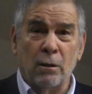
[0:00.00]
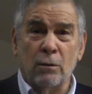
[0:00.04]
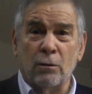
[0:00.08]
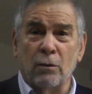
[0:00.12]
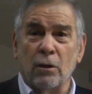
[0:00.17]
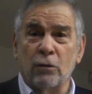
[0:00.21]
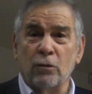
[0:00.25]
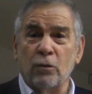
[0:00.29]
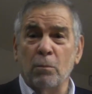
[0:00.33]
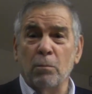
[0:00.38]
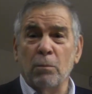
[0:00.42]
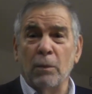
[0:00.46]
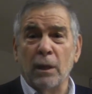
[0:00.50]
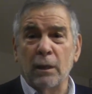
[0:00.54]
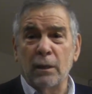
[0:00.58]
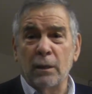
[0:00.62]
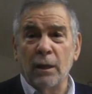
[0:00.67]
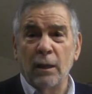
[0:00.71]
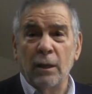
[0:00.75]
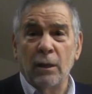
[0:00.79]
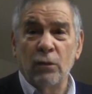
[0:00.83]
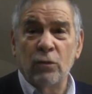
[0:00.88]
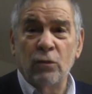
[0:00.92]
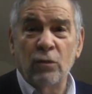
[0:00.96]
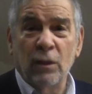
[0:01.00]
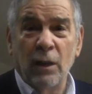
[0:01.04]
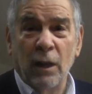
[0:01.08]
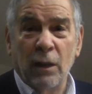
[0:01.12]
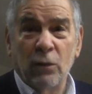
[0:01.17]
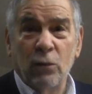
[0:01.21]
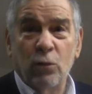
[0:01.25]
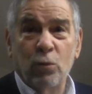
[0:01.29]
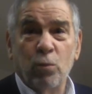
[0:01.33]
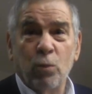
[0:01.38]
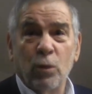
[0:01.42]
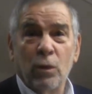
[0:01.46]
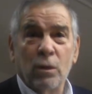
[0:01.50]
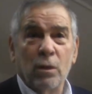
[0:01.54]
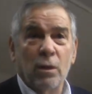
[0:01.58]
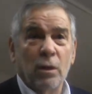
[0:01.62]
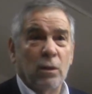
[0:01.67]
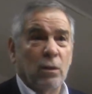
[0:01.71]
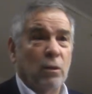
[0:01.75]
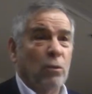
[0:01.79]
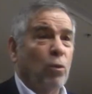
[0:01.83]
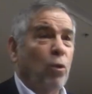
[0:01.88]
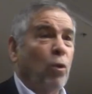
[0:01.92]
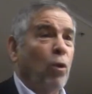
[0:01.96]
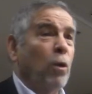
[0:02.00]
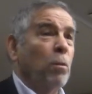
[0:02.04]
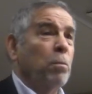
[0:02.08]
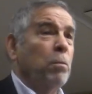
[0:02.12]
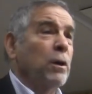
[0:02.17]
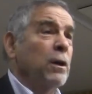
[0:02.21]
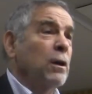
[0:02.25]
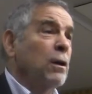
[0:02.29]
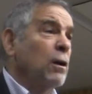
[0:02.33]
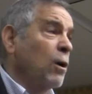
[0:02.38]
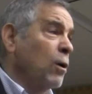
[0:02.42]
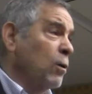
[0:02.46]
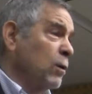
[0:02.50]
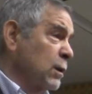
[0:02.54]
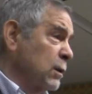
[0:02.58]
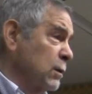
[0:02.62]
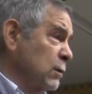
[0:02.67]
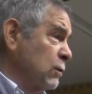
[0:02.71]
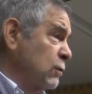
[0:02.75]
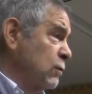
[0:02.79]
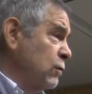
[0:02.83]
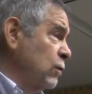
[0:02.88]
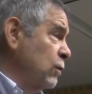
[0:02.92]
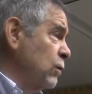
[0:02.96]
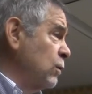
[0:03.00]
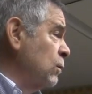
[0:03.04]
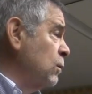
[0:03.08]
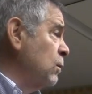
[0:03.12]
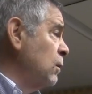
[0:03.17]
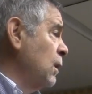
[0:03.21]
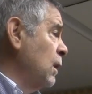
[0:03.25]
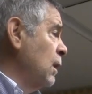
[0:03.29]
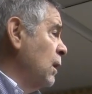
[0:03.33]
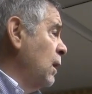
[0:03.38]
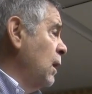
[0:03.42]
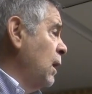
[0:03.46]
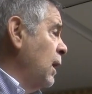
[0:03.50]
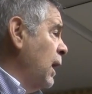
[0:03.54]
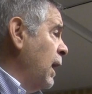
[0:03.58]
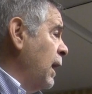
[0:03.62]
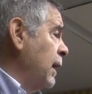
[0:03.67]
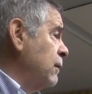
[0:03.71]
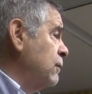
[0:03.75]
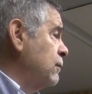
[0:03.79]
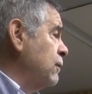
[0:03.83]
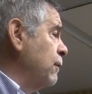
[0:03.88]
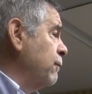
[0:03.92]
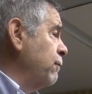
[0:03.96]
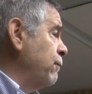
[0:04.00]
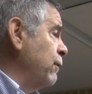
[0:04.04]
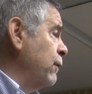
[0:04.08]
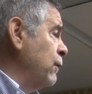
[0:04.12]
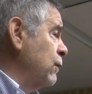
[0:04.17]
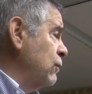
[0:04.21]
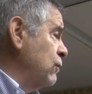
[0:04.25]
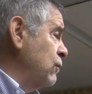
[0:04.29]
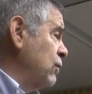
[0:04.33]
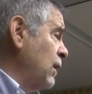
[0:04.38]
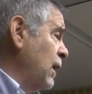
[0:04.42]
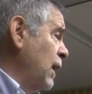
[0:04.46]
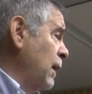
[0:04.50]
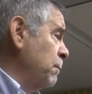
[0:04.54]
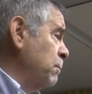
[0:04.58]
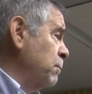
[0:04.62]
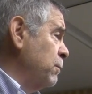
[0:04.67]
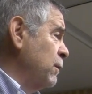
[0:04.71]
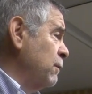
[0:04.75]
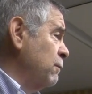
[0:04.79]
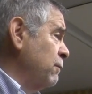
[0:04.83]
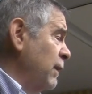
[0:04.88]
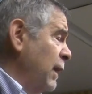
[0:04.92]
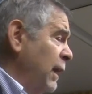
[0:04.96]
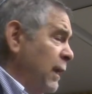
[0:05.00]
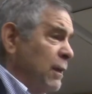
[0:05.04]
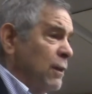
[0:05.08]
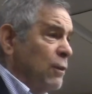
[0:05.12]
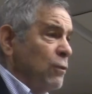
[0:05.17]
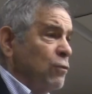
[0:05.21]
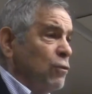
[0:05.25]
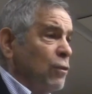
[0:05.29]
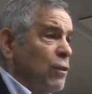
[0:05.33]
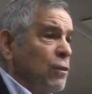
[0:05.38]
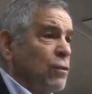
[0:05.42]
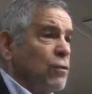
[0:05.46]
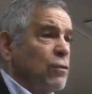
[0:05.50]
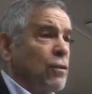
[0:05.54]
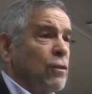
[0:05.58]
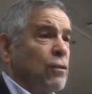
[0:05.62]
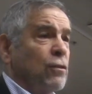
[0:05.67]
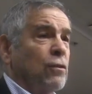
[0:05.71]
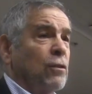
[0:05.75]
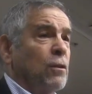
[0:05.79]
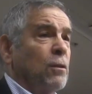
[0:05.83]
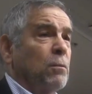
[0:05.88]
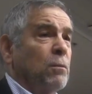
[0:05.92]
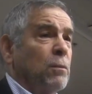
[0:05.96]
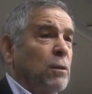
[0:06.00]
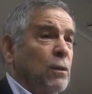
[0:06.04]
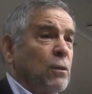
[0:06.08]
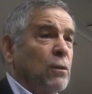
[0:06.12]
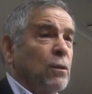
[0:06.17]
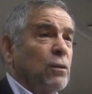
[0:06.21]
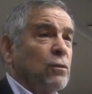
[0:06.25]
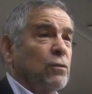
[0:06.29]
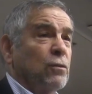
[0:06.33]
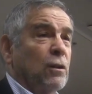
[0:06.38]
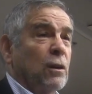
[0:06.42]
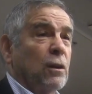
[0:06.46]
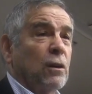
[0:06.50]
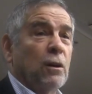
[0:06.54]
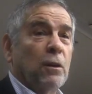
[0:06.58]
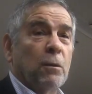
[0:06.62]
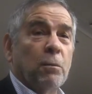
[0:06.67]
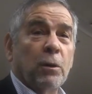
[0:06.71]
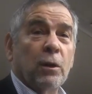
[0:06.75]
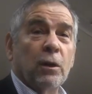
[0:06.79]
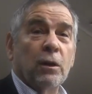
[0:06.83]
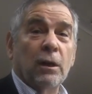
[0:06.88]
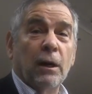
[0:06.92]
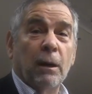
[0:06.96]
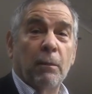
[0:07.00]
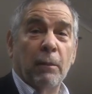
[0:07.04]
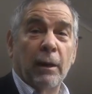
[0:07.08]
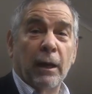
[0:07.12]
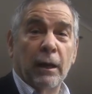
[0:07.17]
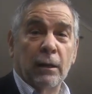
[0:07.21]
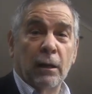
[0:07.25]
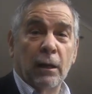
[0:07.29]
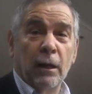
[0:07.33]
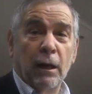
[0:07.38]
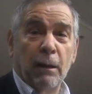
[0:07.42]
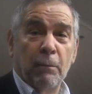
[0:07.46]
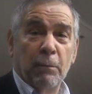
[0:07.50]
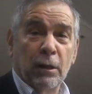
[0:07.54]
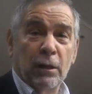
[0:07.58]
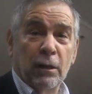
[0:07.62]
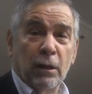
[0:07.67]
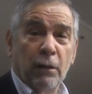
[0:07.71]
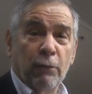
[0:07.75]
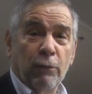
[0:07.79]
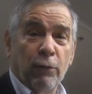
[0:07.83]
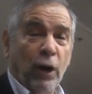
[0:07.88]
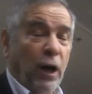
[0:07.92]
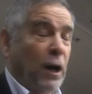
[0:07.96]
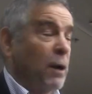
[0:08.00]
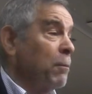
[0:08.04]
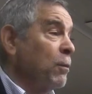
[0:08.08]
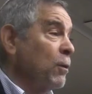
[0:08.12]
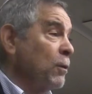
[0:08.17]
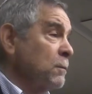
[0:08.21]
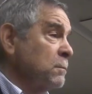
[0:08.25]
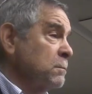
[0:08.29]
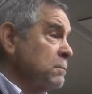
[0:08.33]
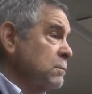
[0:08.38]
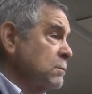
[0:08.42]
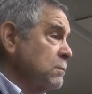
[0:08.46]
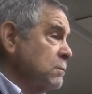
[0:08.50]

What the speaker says: doesn't make any sense. We're going to all be going to a different type of energy system because they're going to become economically viable,